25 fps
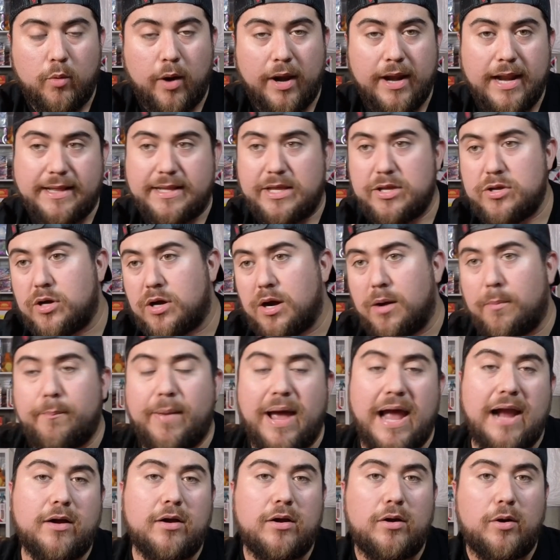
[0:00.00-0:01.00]
And then you come
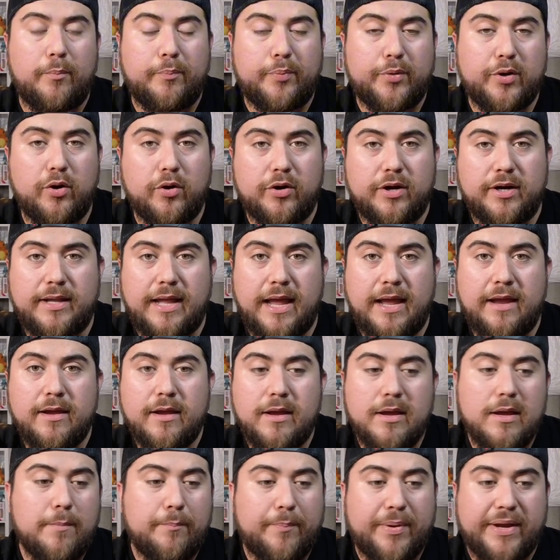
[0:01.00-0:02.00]
back on pre-order day,
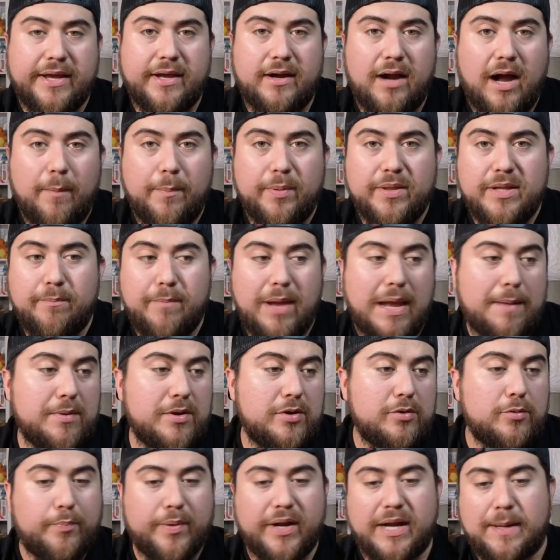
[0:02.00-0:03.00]
pick it up, and then maybe you
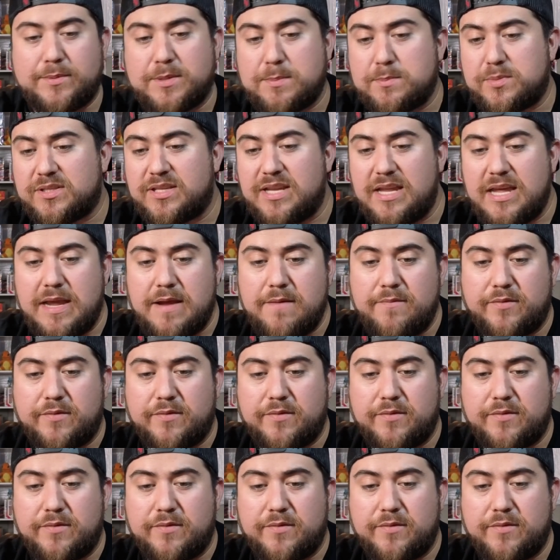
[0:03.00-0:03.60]
pick up some sleeves.